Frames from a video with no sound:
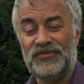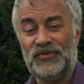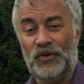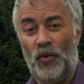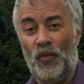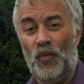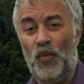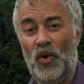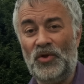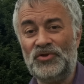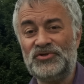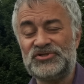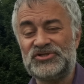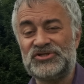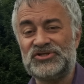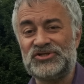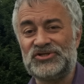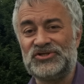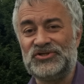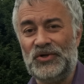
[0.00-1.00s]
that once
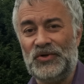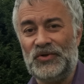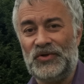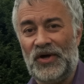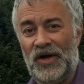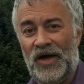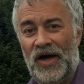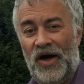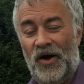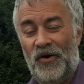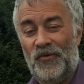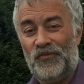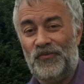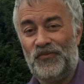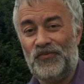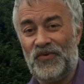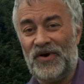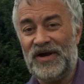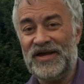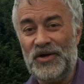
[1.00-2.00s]
stood
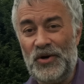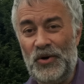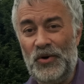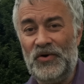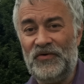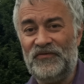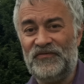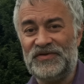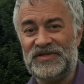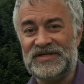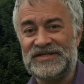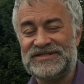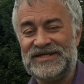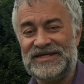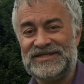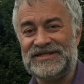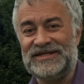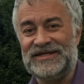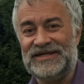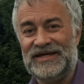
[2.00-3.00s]
right over the
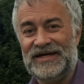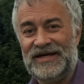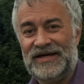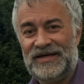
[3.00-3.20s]
city,